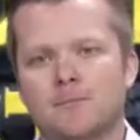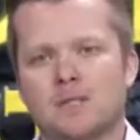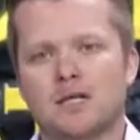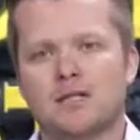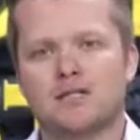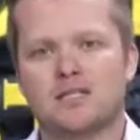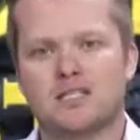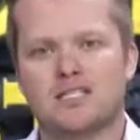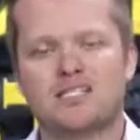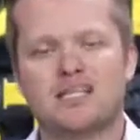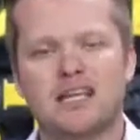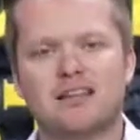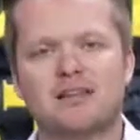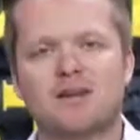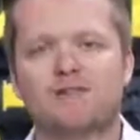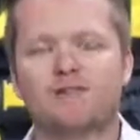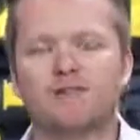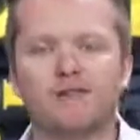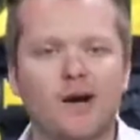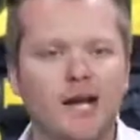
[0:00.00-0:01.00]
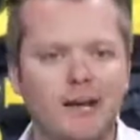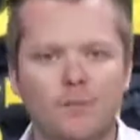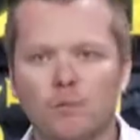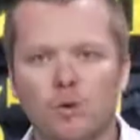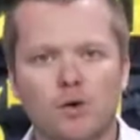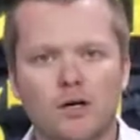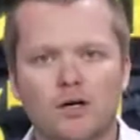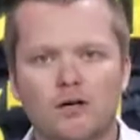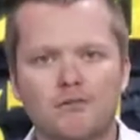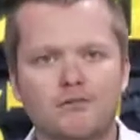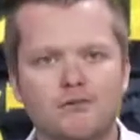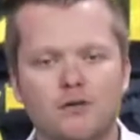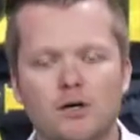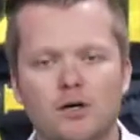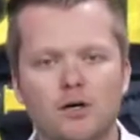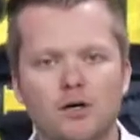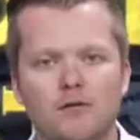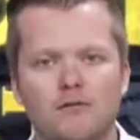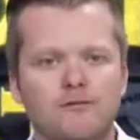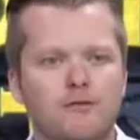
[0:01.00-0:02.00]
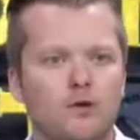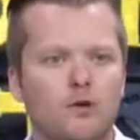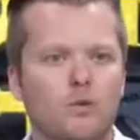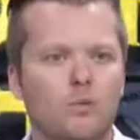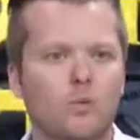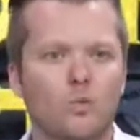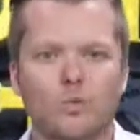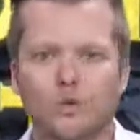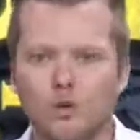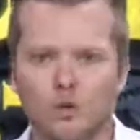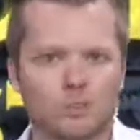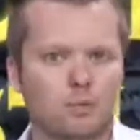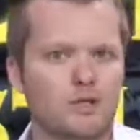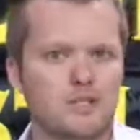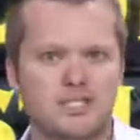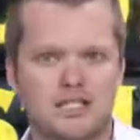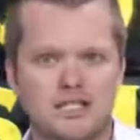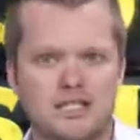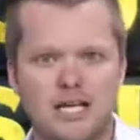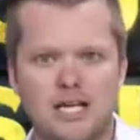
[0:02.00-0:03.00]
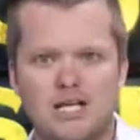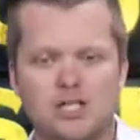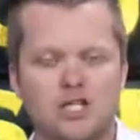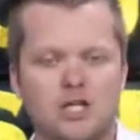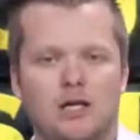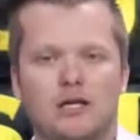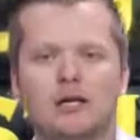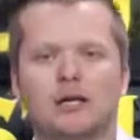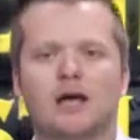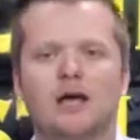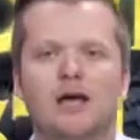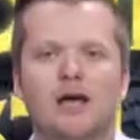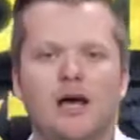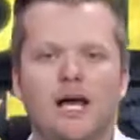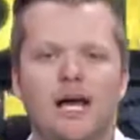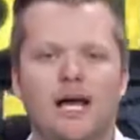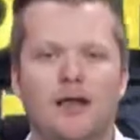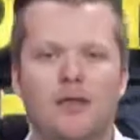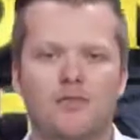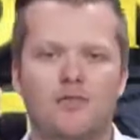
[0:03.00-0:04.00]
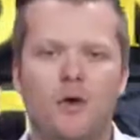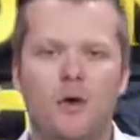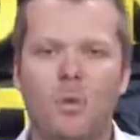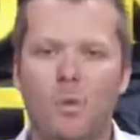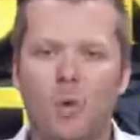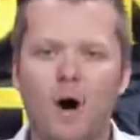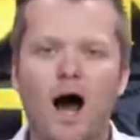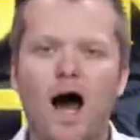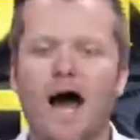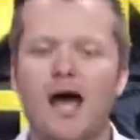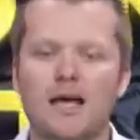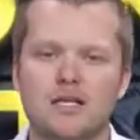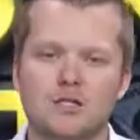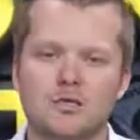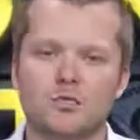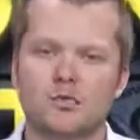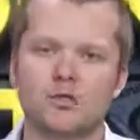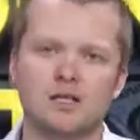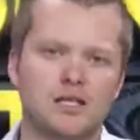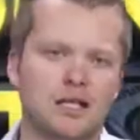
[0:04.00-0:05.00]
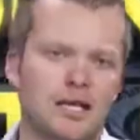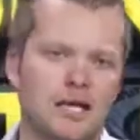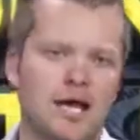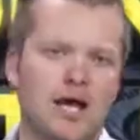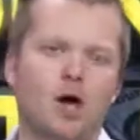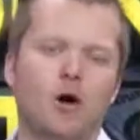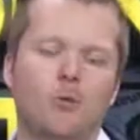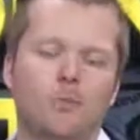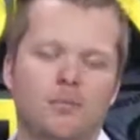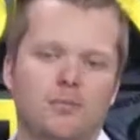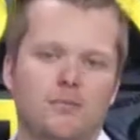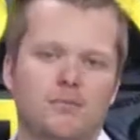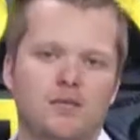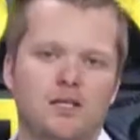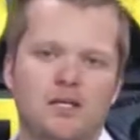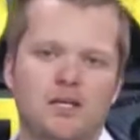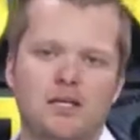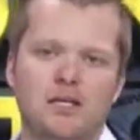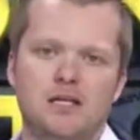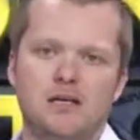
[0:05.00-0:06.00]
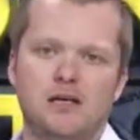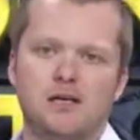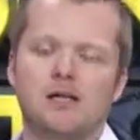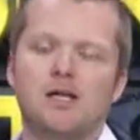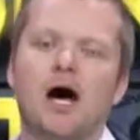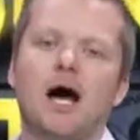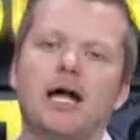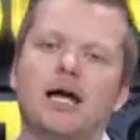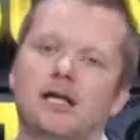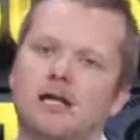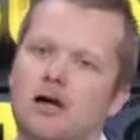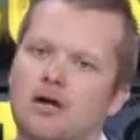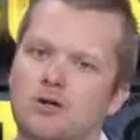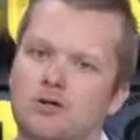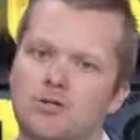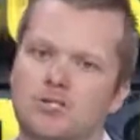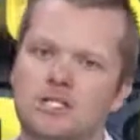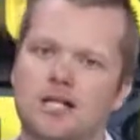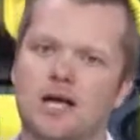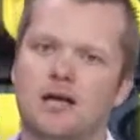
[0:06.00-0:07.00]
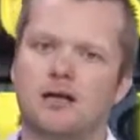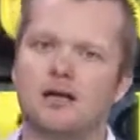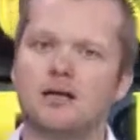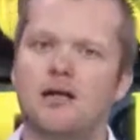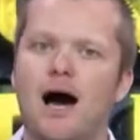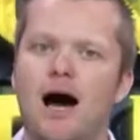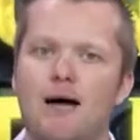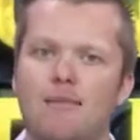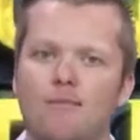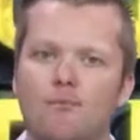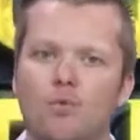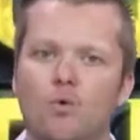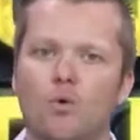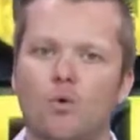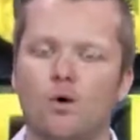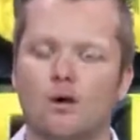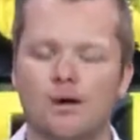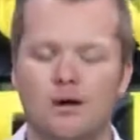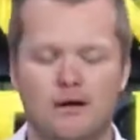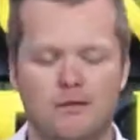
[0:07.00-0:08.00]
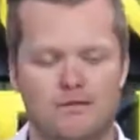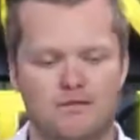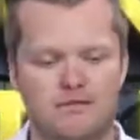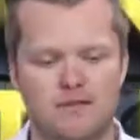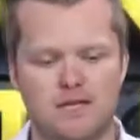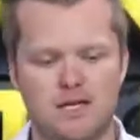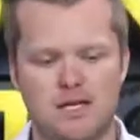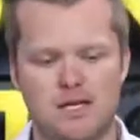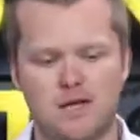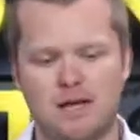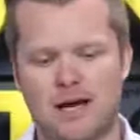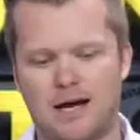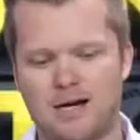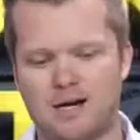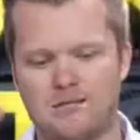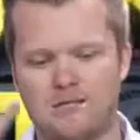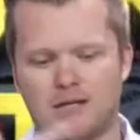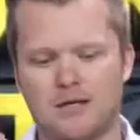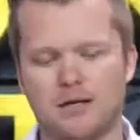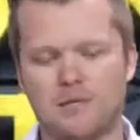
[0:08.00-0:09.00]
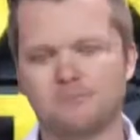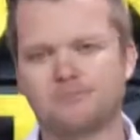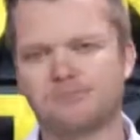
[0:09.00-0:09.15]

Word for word: to set the framework for, for your presentation. And the why is really going to help the client understand a lot more of the kind of the,